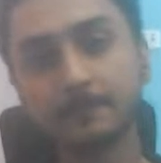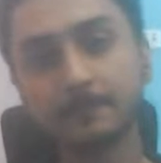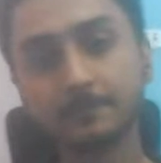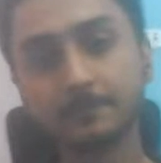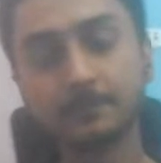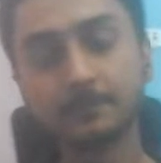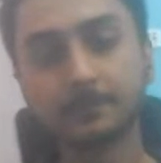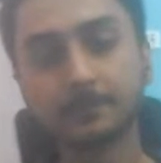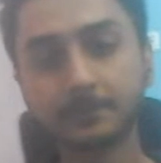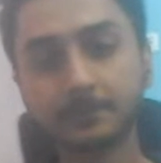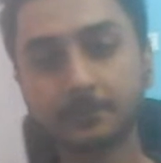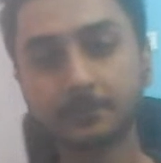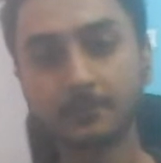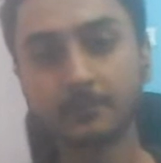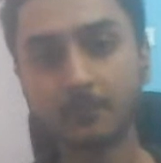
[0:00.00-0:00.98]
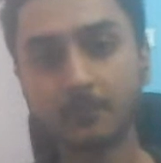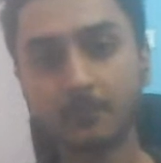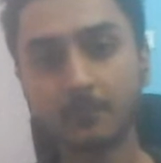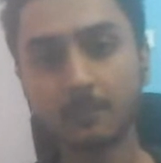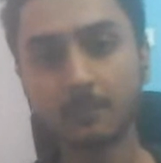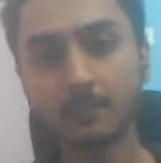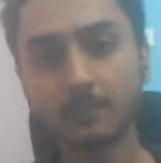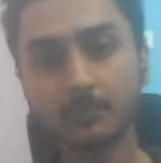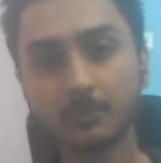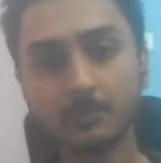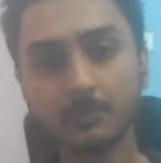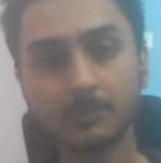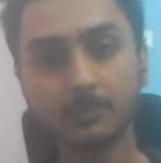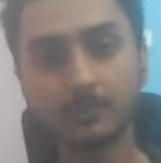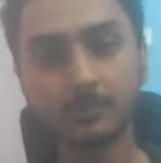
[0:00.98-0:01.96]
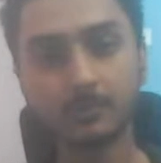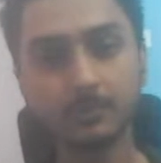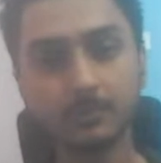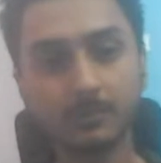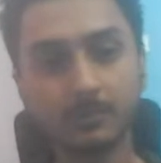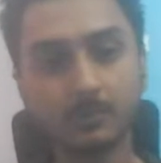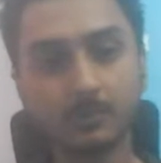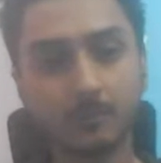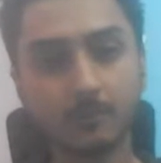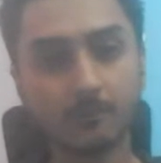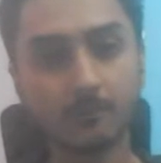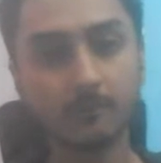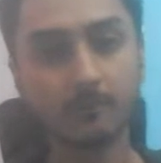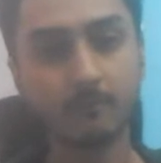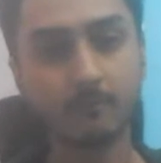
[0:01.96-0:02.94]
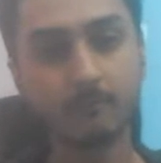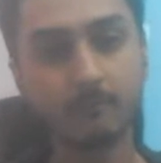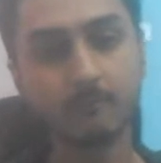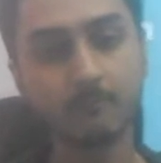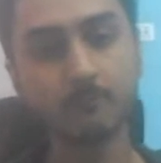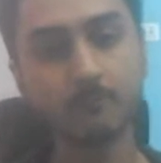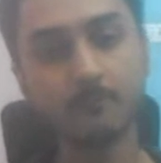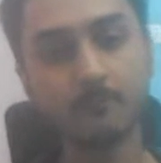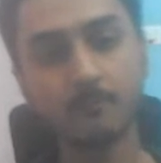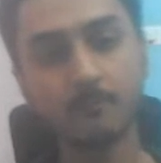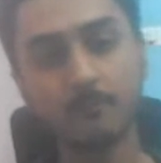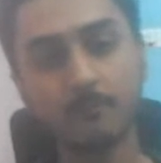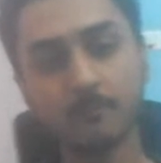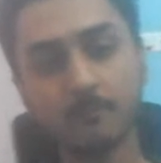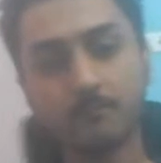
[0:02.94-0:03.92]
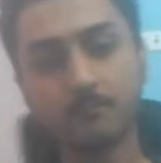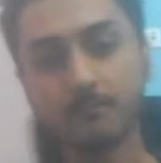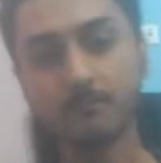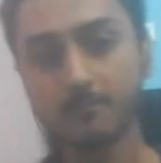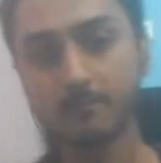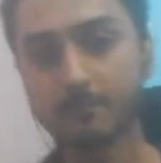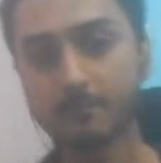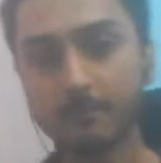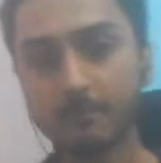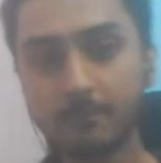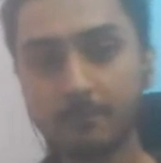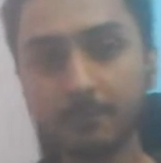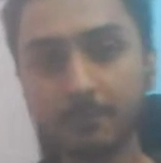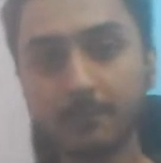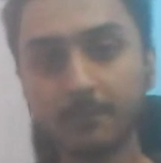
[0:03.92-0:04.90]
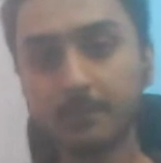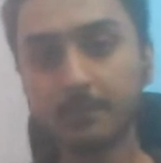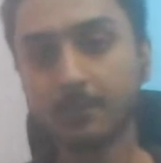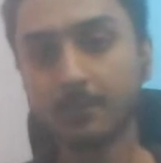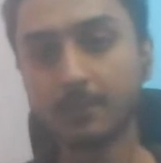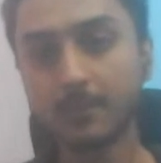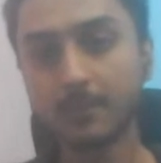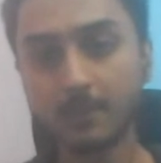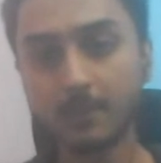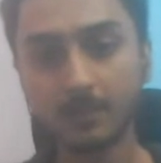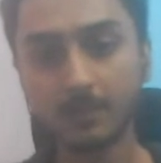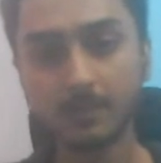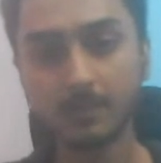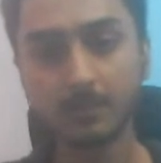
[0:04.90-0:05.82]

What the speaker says: (not speaking)